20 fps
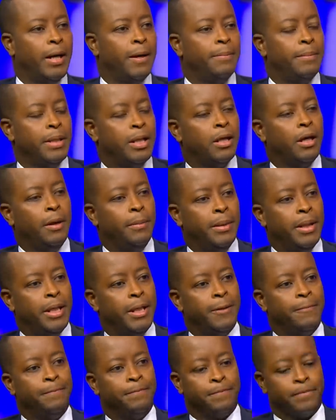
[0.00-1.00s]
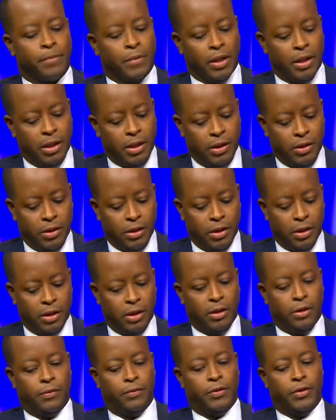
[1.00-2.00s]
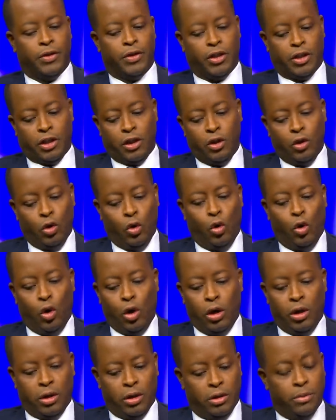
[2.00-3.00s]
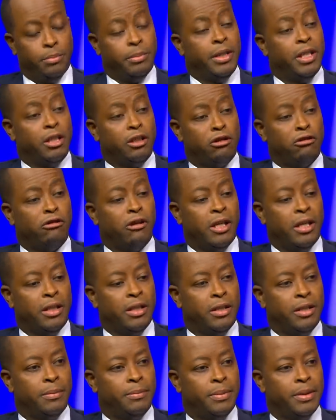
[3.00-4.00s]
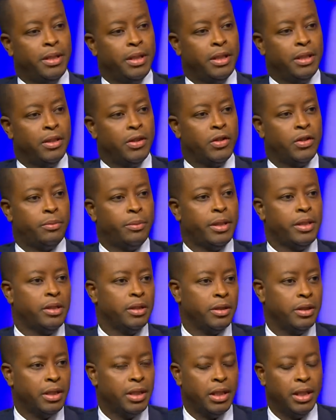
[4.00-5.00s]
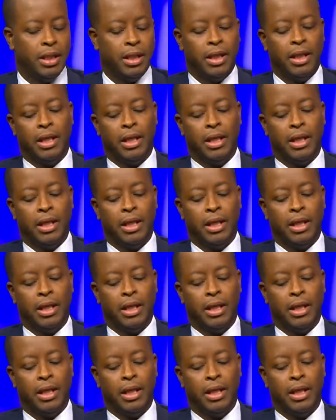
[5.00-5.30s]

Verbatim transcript: becoming either a physician or being trained in a particular specialty.